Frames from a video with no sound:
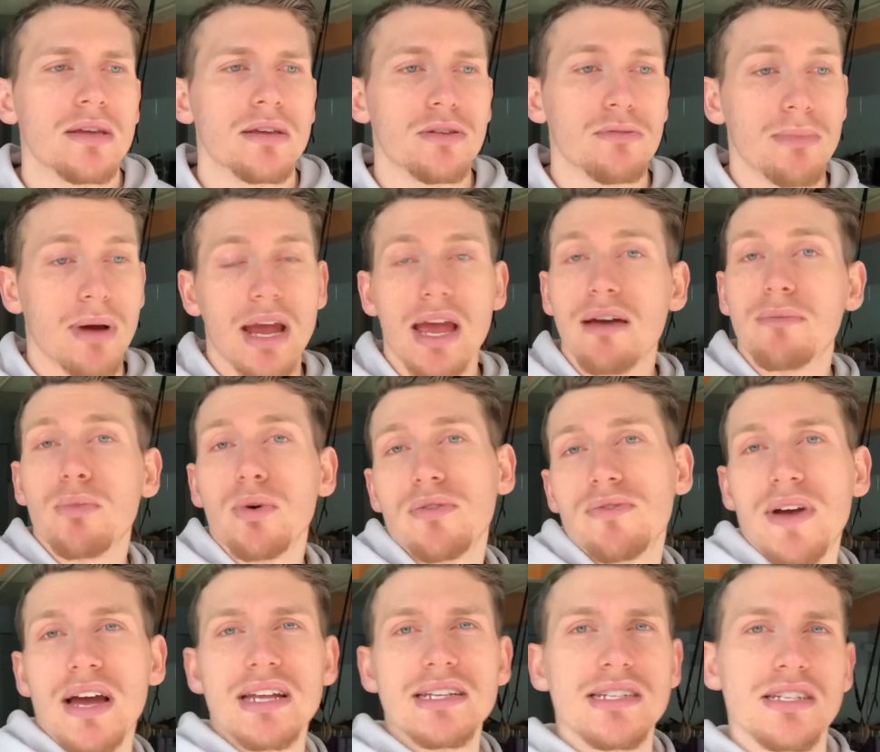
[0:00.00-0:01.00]
You might have more
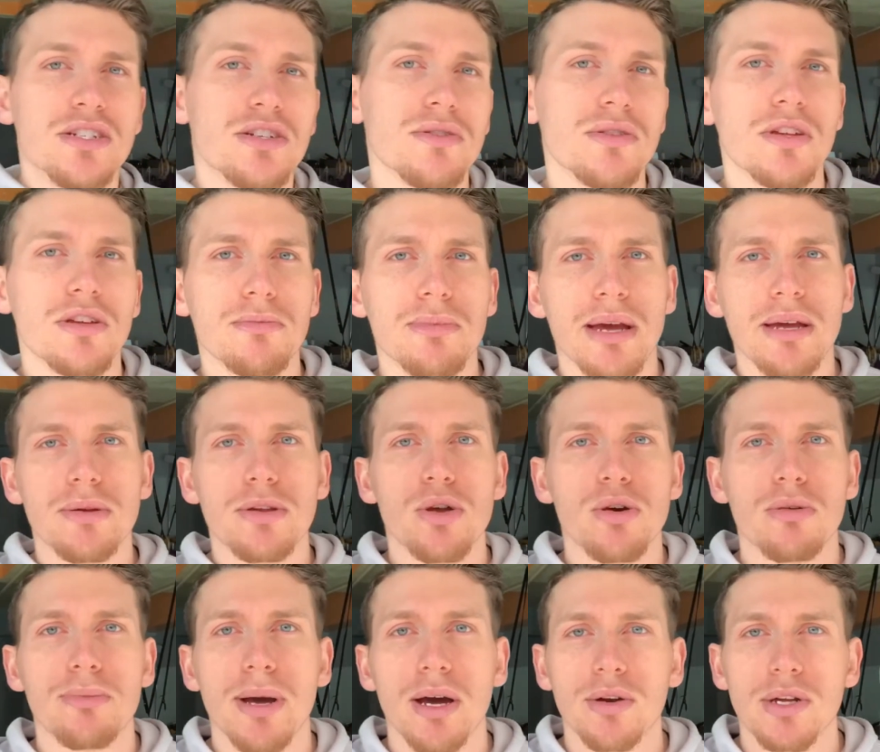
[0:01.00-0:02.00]
fat tissue than you might
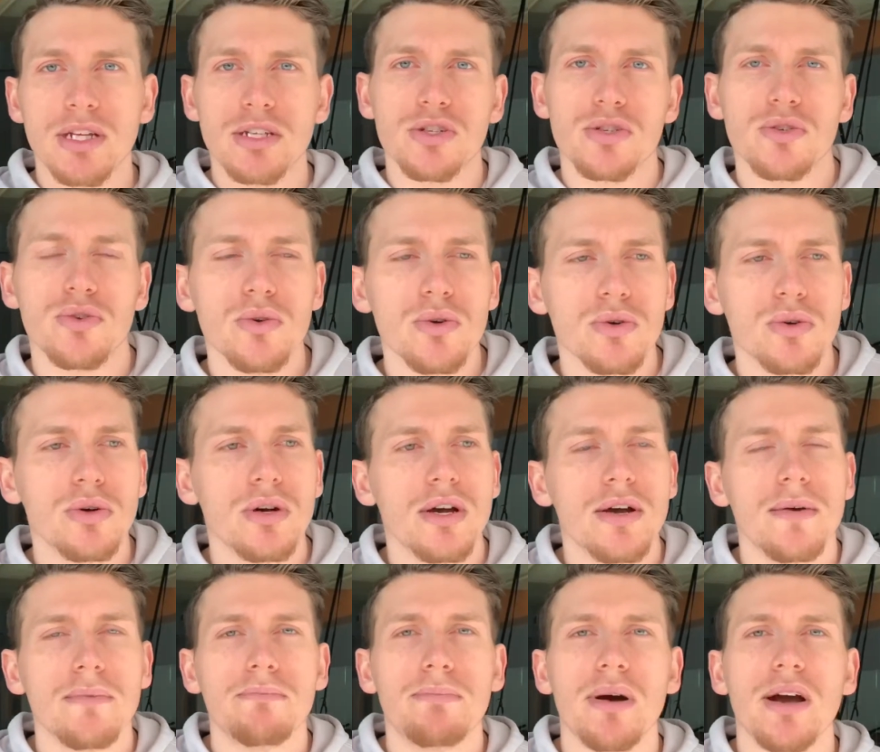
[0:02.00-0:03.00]
know about. It's true,
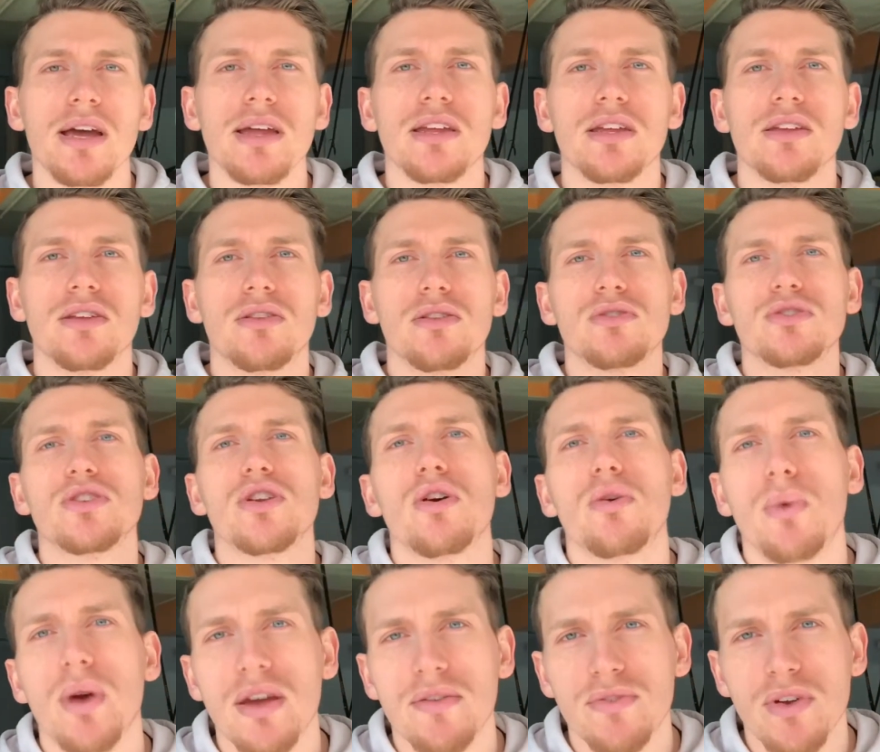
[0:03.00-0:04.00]
but there's no
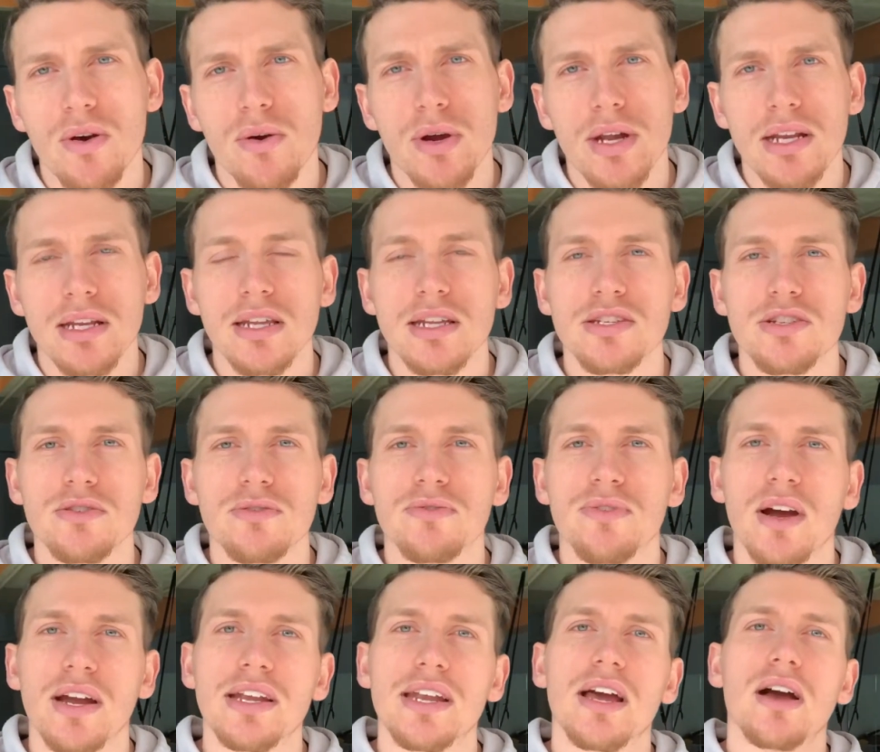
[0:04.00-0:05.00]
way of knowing unless you
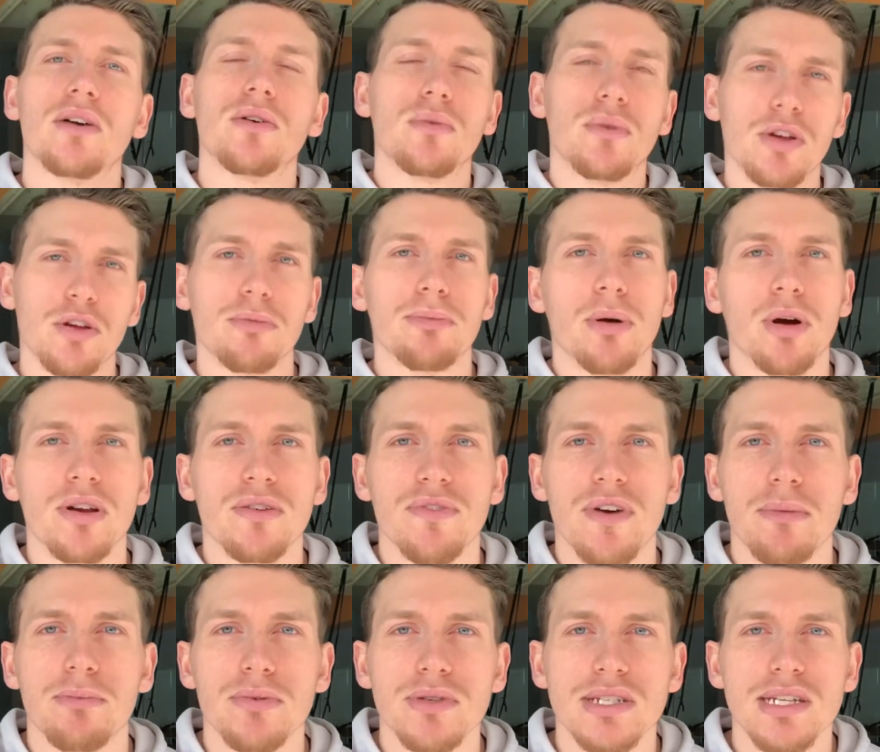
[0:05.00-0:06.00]
find out what your body
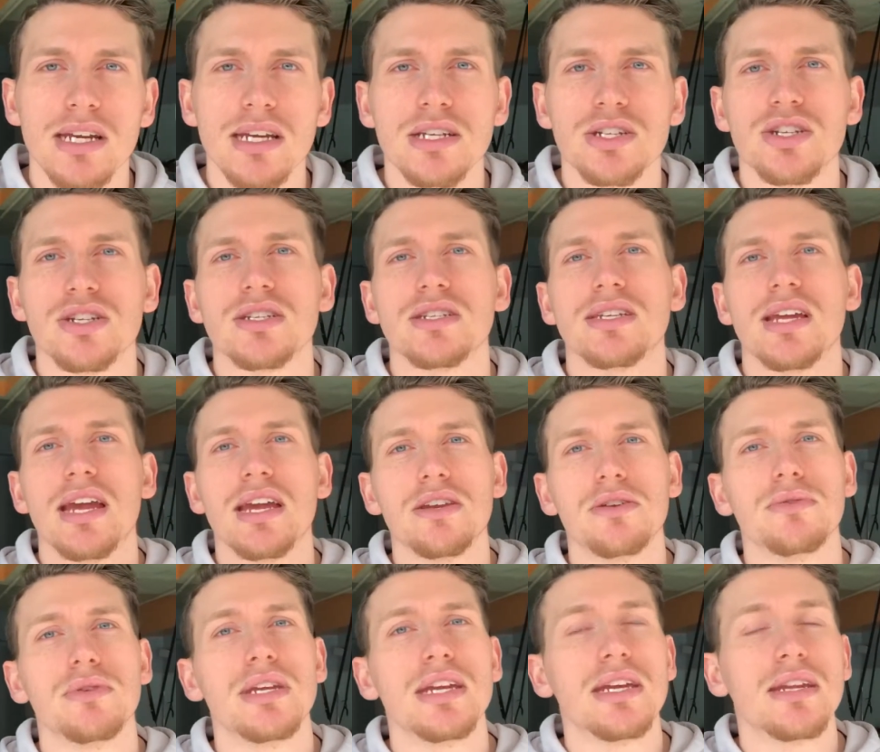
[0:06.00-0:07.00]
fat percentage is, and
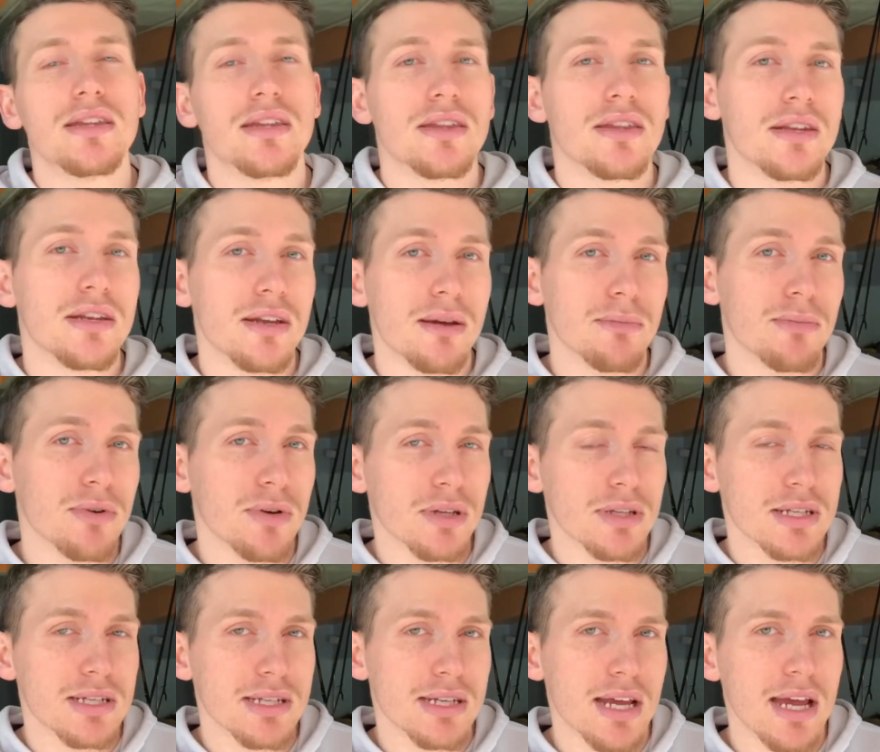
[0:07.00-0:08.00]
you need the number
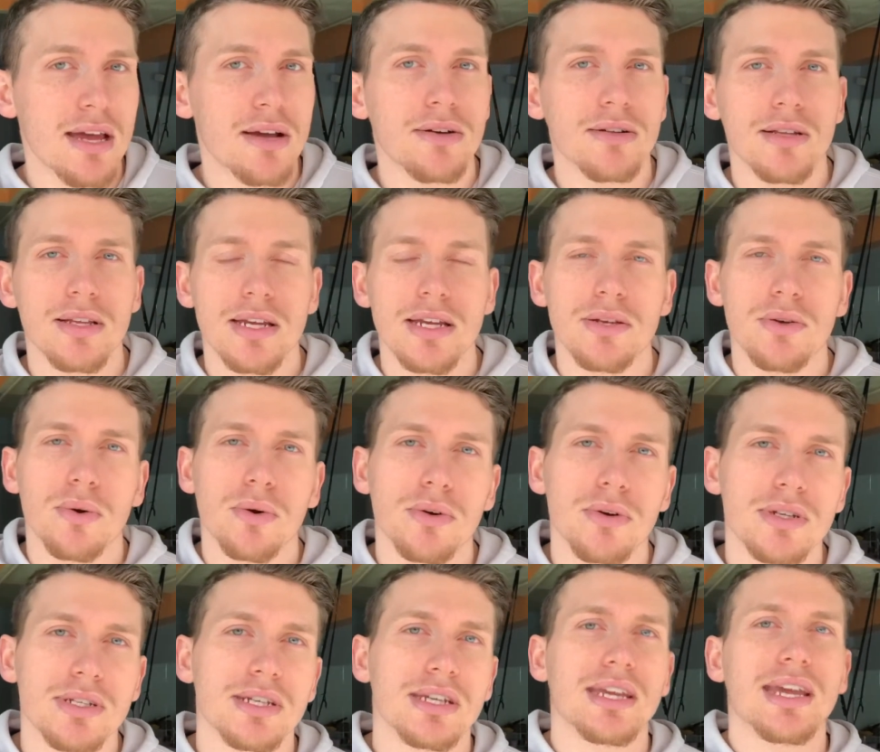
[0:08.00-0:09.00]
on the scale in
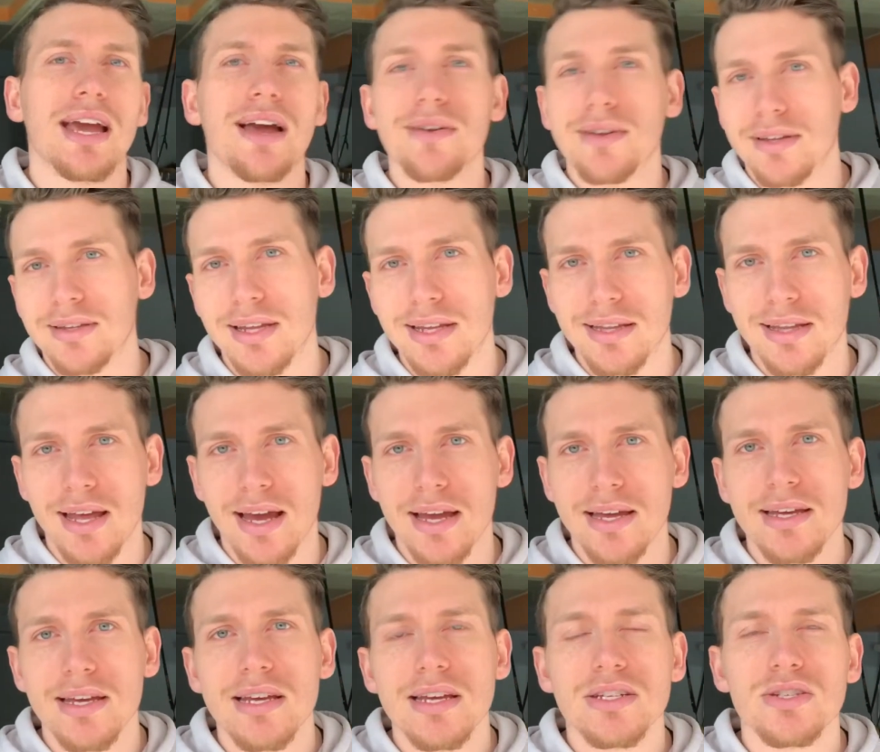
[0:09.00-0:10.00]
order to calculate that.